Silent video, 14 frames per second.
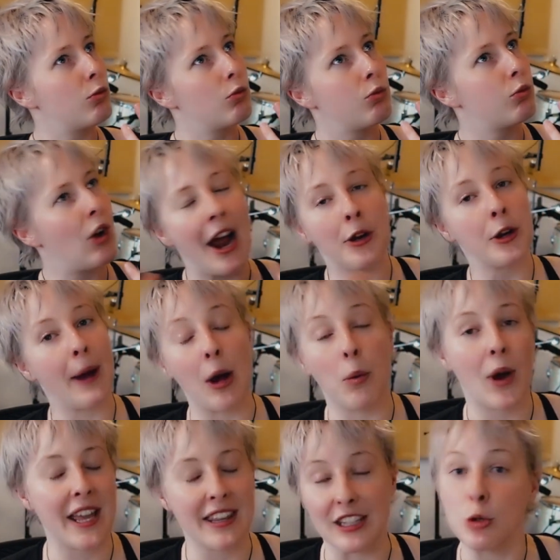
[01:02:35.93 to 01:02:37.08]
roundabout
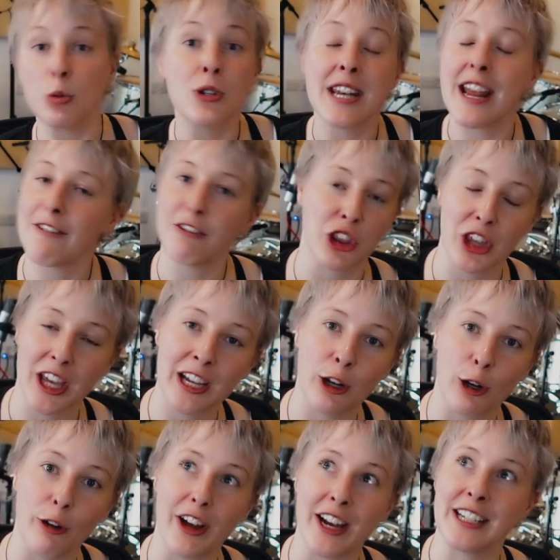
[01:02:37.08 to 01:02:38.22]
way that you'd never
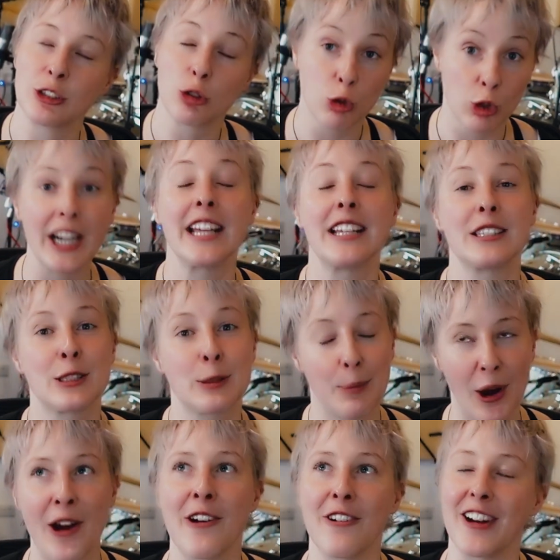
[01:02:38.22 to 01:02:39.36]
think of, and it's really
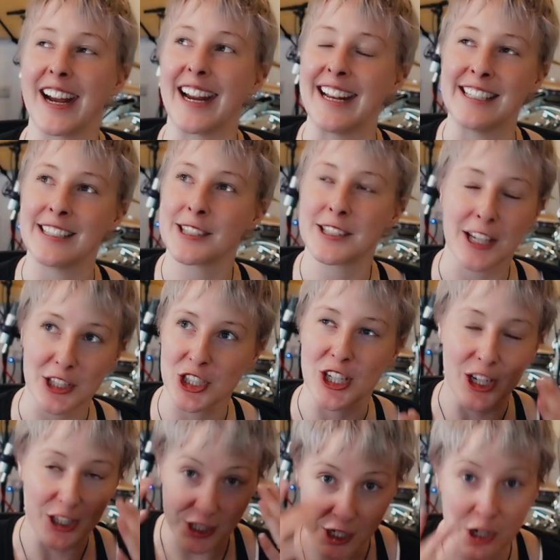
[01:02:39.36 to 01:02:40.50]
inspiring in such
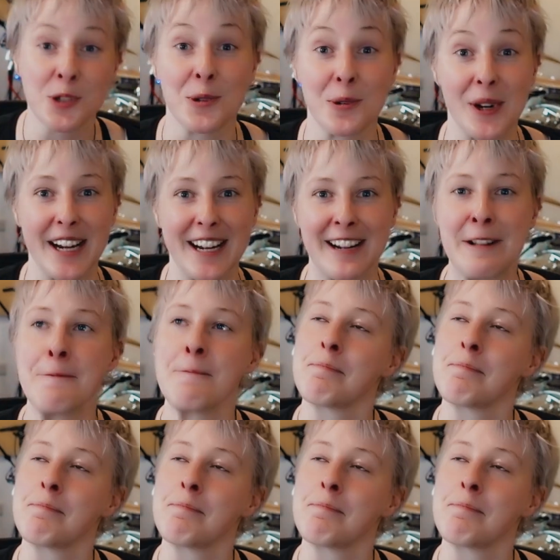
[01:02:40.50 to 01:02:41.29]
an unusual way.